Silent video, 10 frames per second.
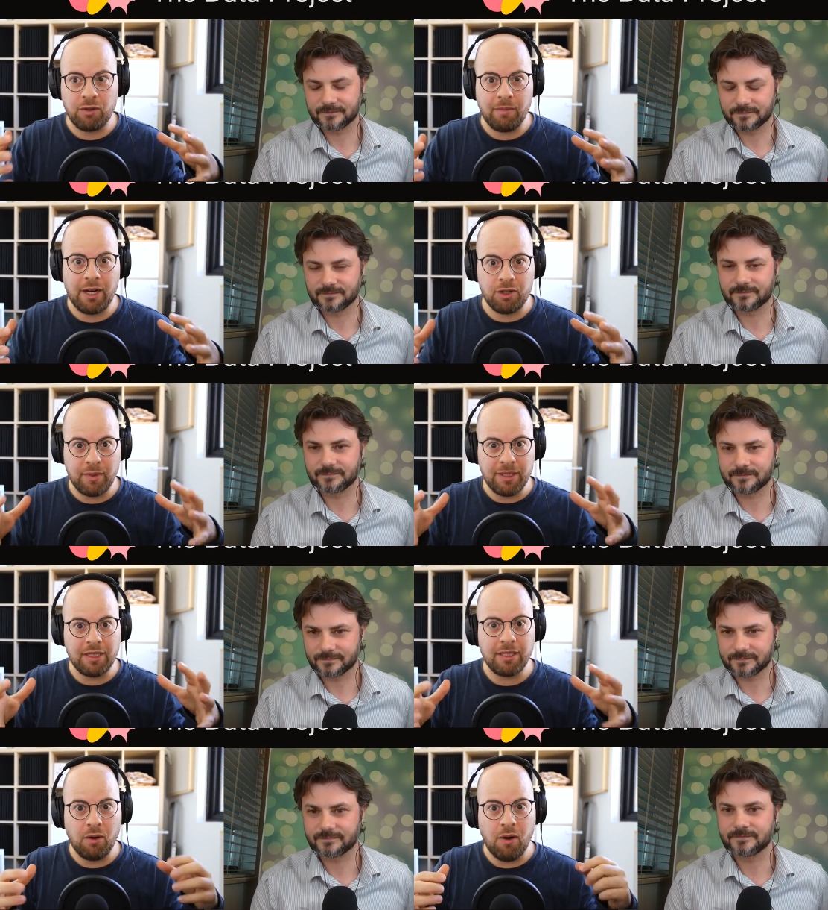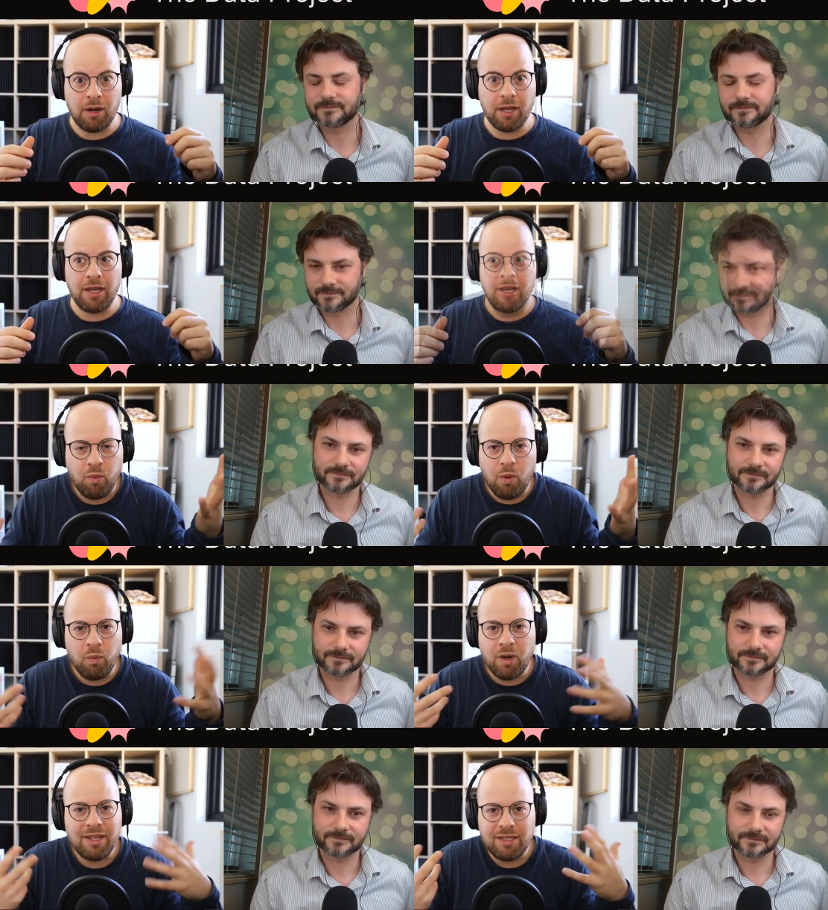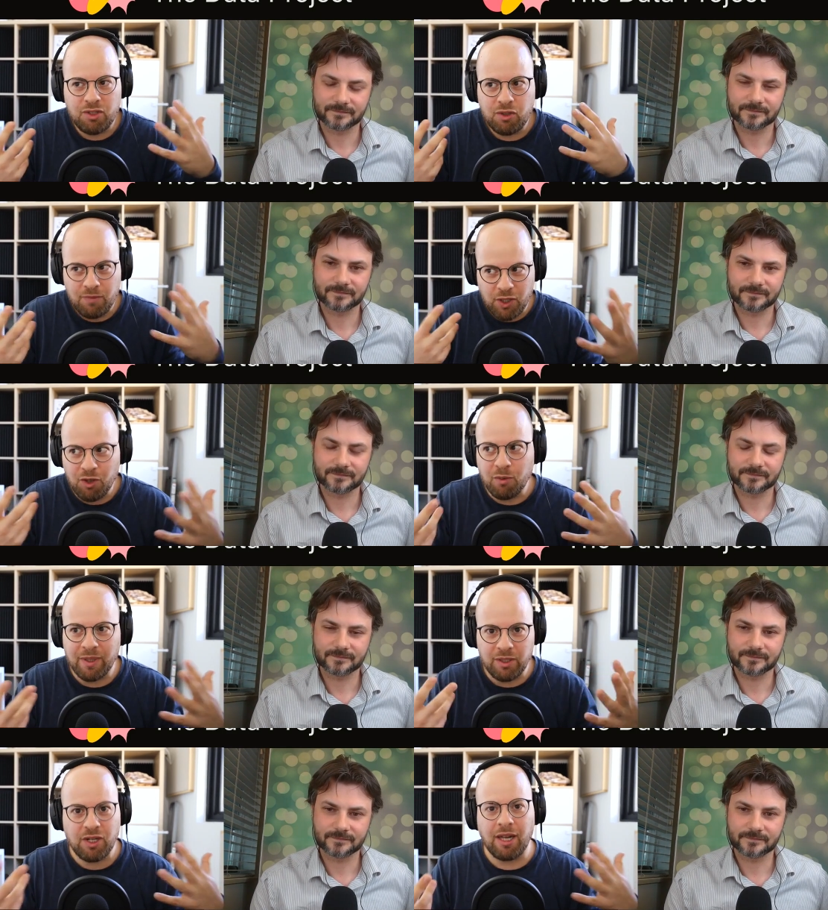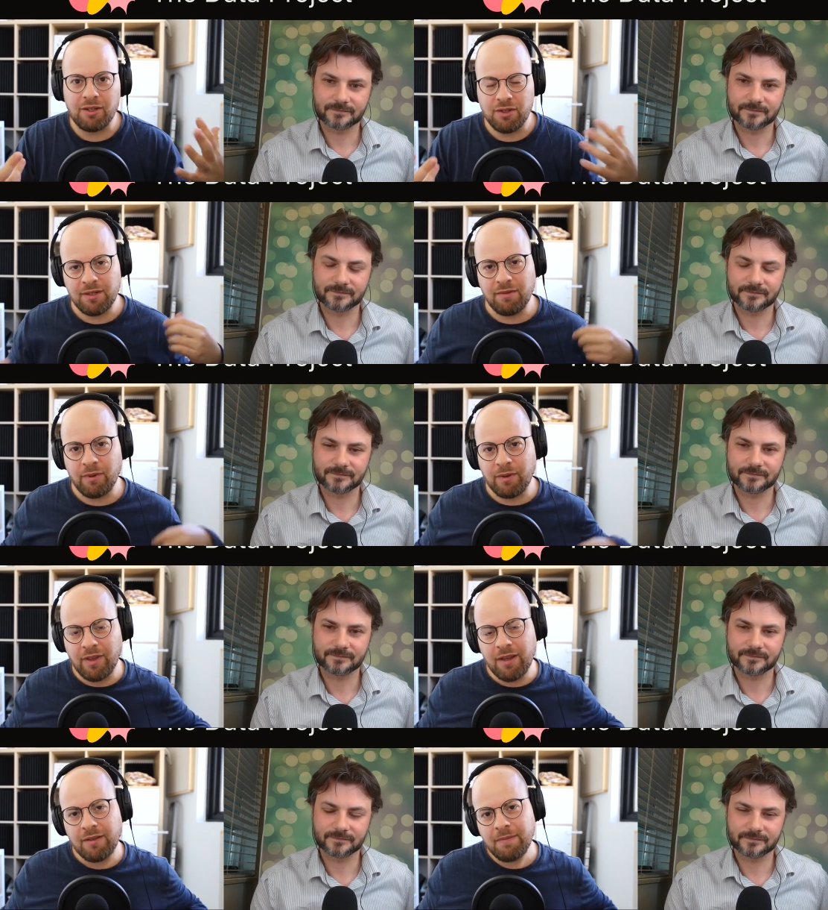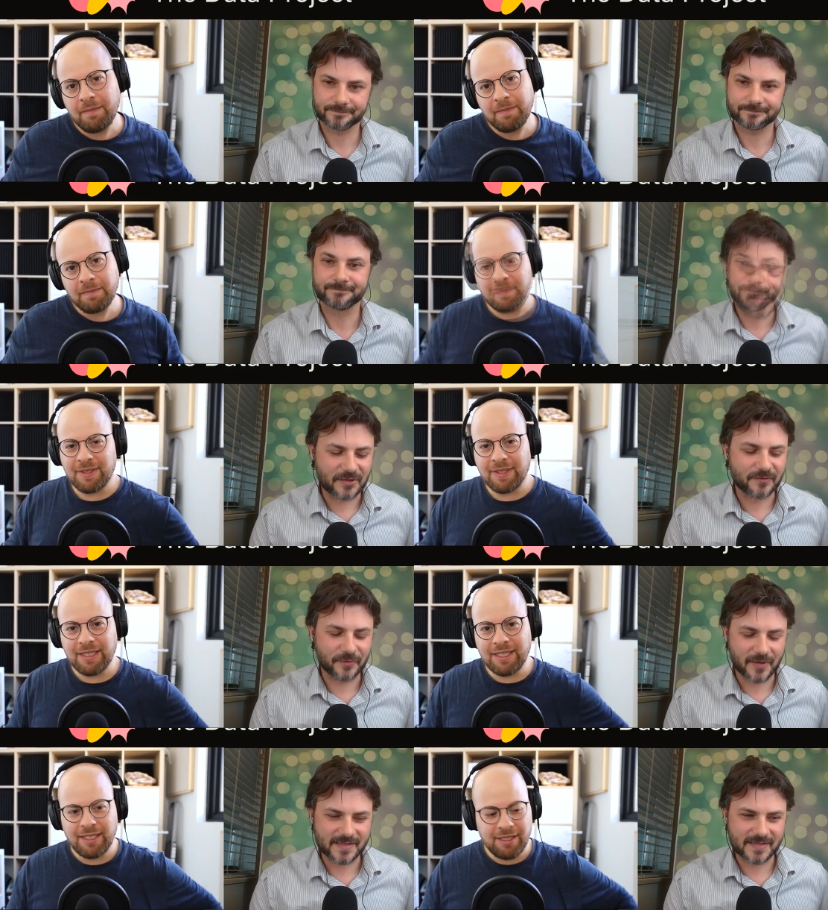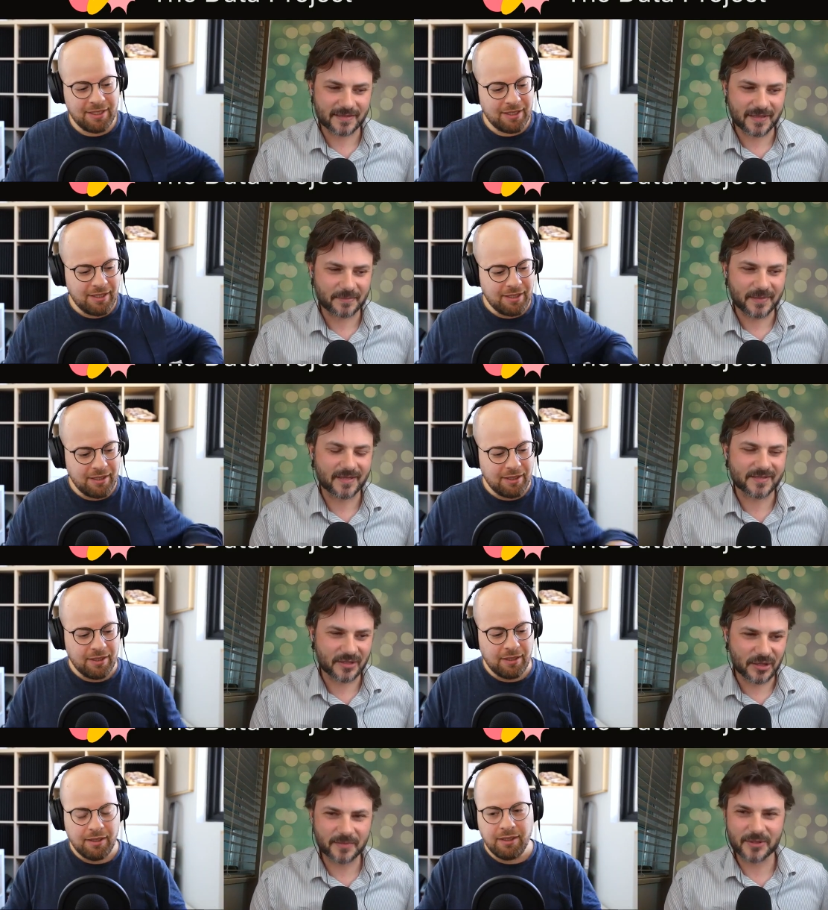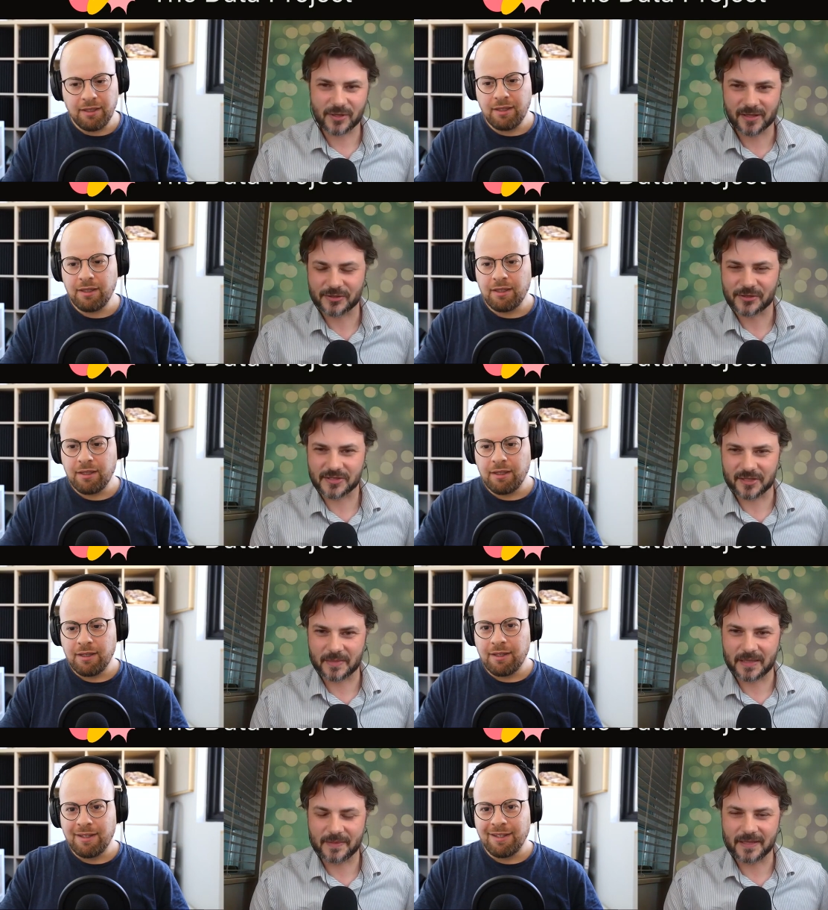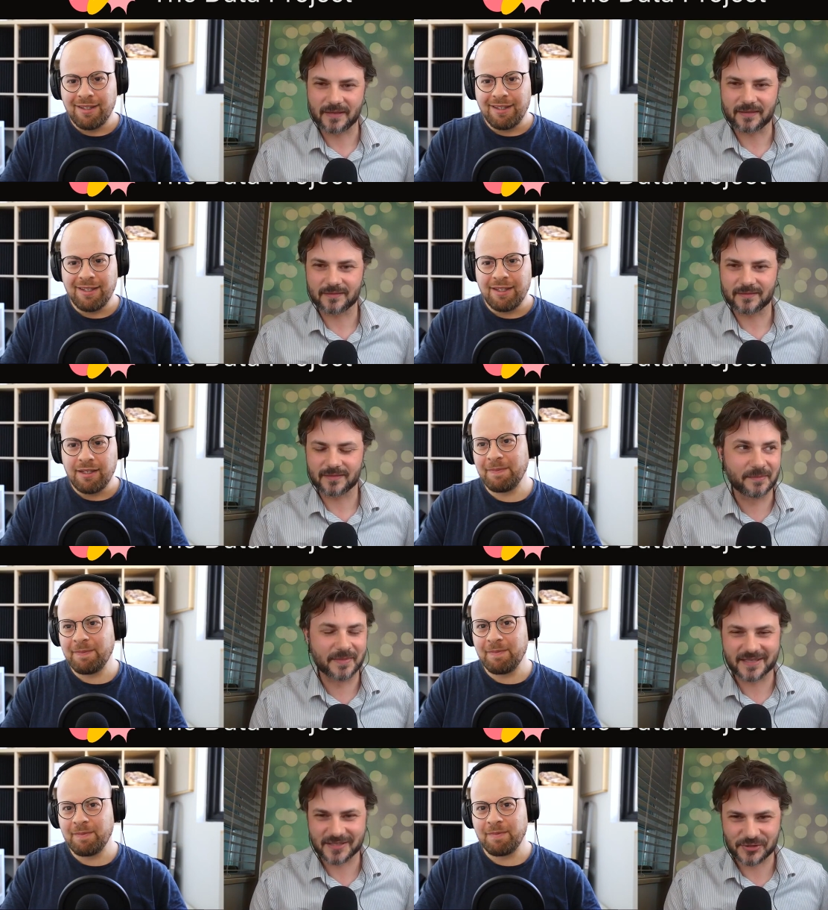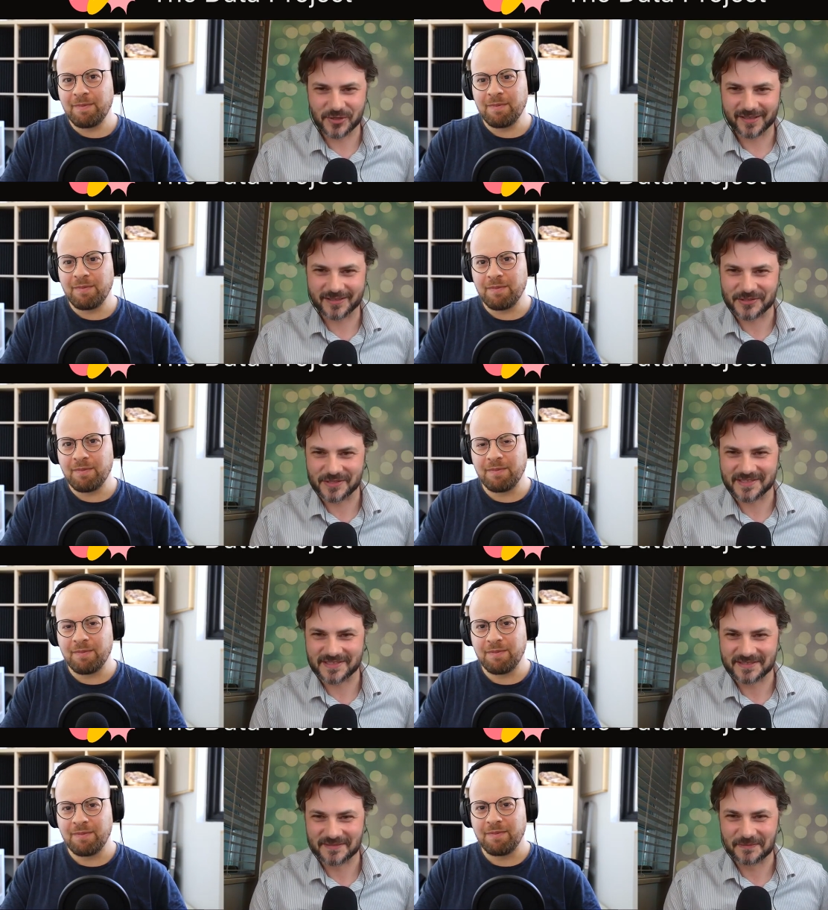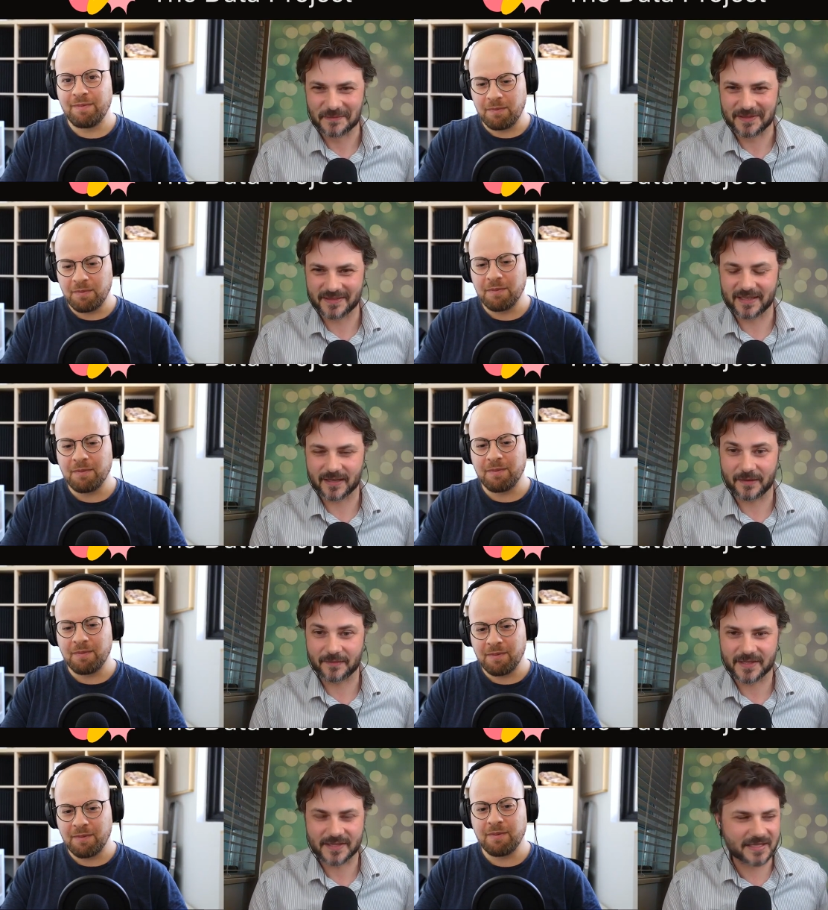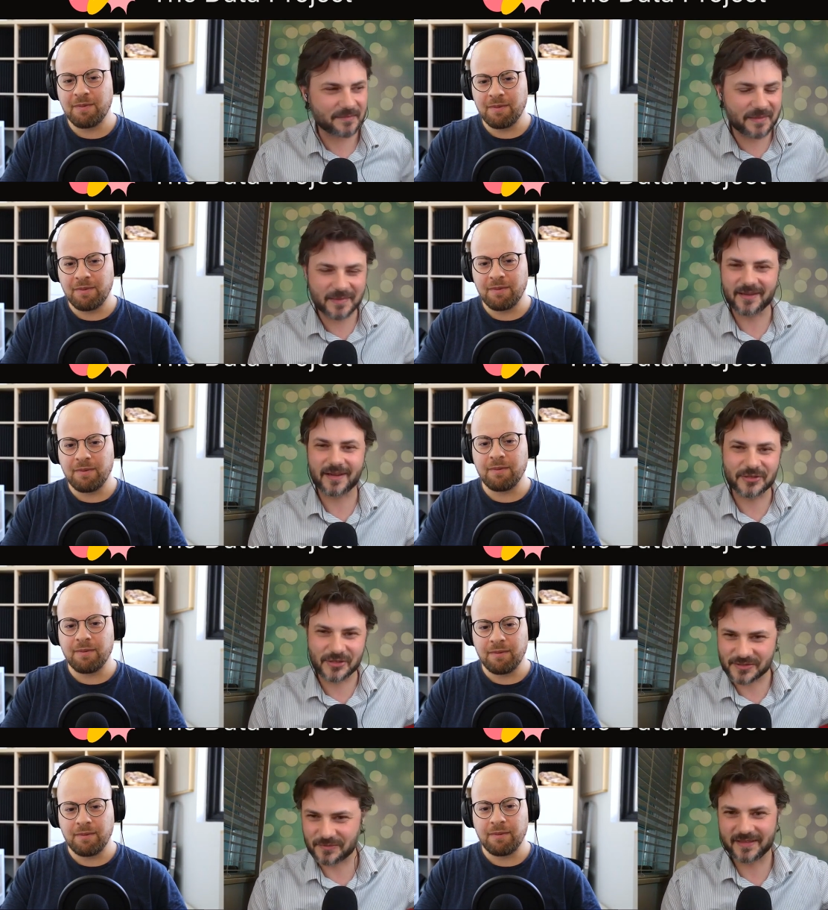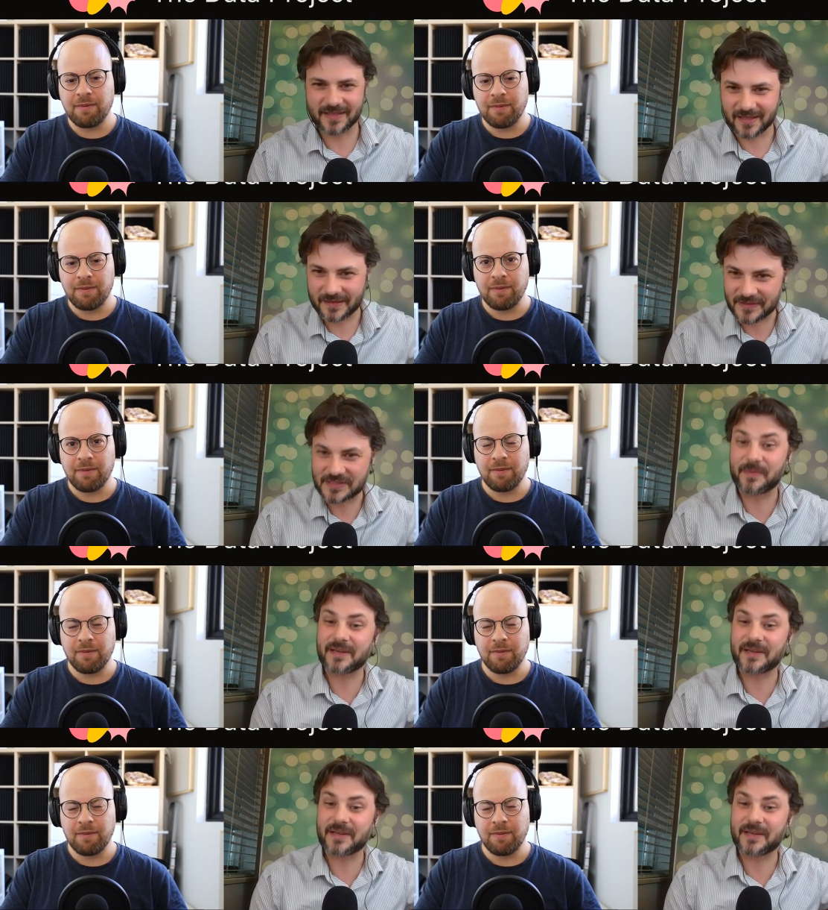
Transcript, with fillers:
Speaker 1: management in the org. What, what are the human challenges involved there? Thank you for asking that because
Speaker 2: the human challenges are maybe the biggest challenges with data governance and maybe not just with data governance